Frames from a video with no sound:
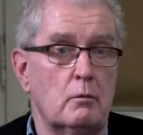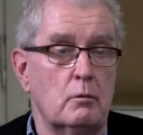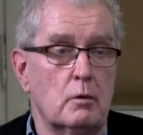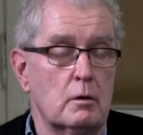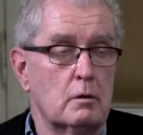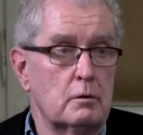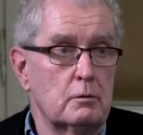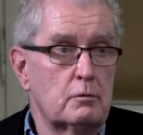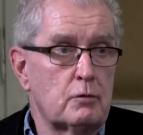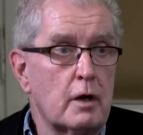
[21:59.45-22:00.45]

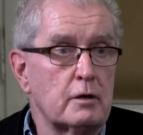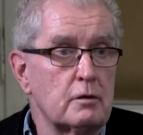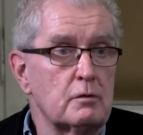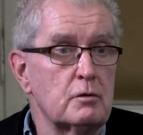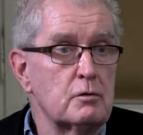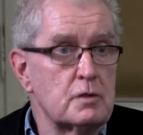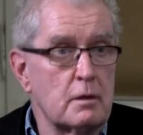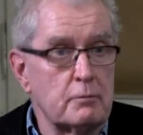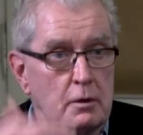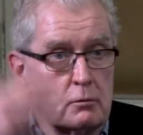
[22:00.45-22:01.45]
were trying to do
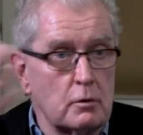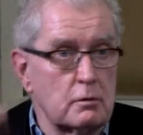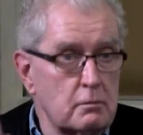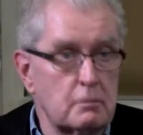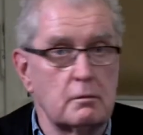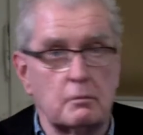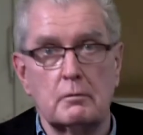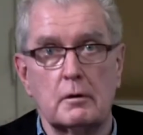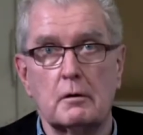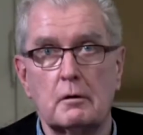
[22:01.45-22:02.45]
something
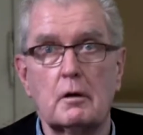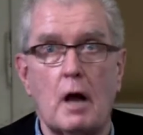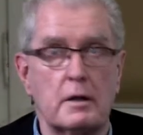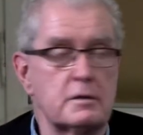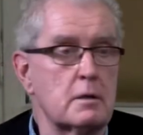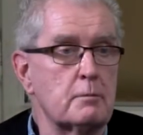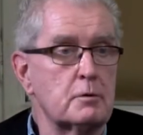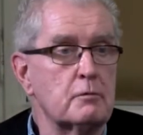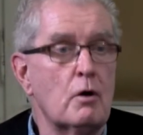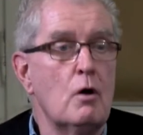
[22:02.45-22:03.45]
with the concept of